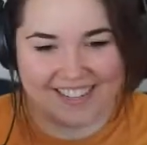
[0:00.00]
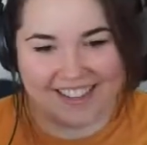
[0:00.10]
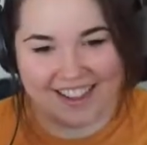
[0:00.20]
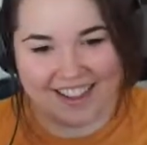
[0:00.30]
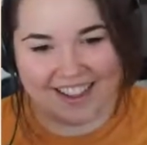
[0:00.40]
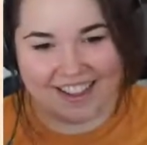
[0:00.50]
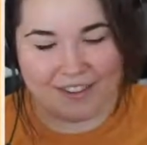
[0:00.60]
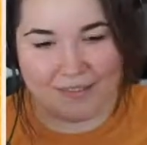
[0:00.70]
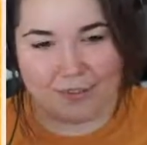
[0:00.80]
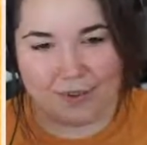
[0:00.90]

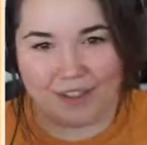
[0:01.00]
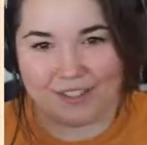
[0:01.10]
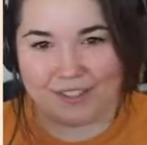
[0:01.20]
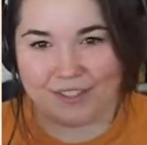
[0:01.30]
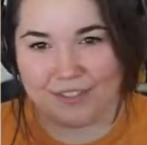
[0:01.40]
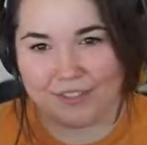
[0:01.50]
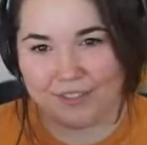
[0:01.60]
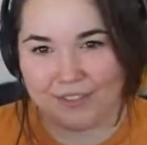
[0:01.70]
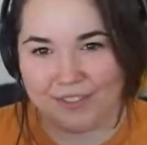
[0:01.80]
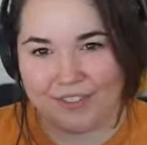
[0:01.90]
If you want to
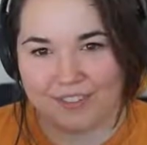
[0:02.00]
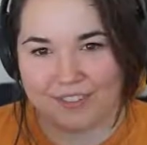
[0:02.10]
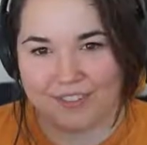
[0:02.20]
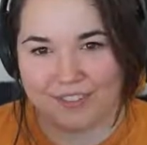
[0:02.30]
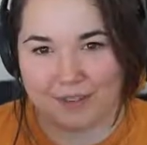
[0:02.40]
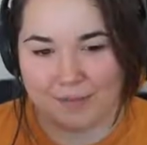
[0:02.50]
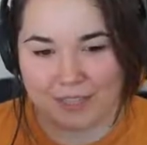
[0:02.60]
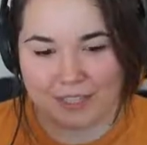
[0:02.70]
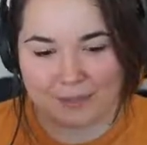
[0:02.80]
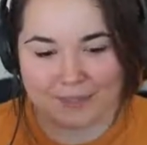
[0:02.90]
do
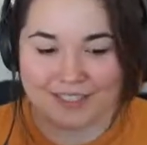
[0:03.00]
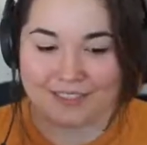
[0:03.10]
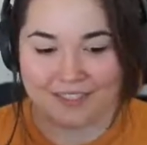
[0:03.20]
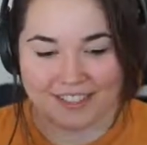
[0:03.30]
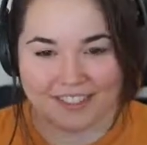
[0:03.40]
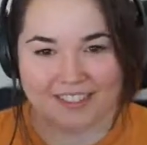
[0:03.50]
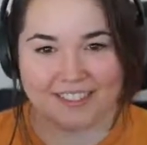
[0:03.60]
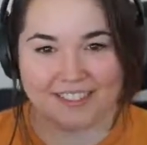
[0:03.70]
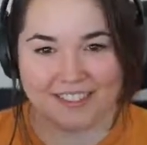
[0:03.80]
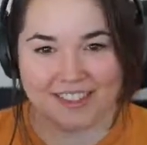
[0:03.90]
something specific,
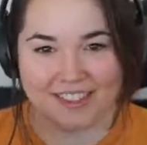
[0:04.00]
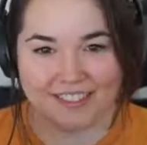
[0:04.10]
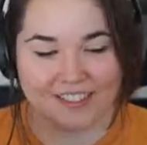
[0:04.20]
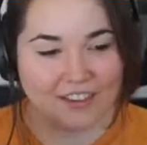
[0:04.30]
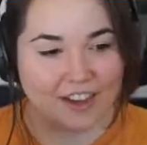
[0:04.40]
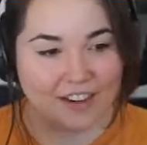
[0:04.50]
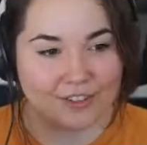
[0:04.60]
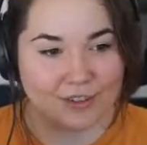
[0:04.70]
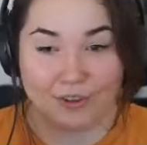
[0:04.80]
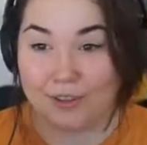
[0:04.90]
then you gotta
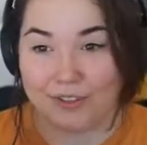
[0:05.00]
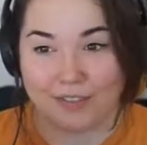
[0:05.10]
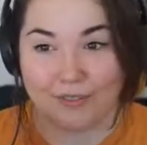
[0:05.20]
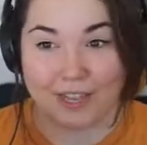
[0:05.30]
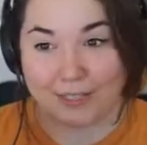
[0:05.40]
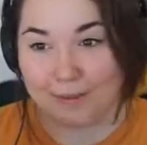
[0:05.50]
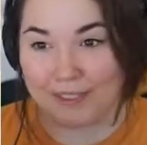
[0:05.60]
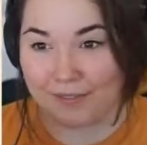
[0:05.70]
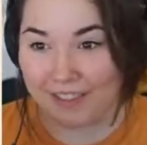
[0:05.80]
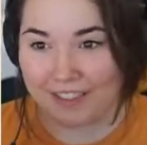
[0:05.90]
show you can do that
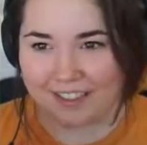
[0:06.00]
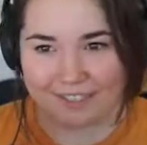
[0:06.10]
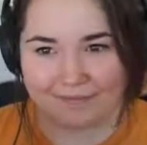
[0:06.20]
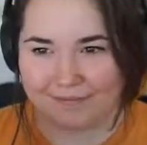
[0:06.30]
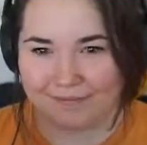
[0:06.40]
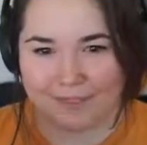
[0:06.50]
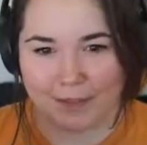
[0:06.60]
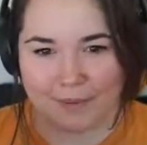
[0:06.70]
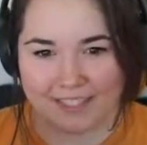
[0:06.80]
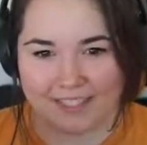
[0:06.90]
specific thing. Does
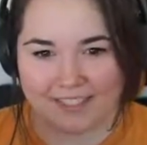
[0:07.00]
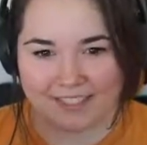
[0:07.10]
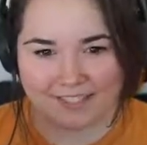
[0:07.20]
that make sense?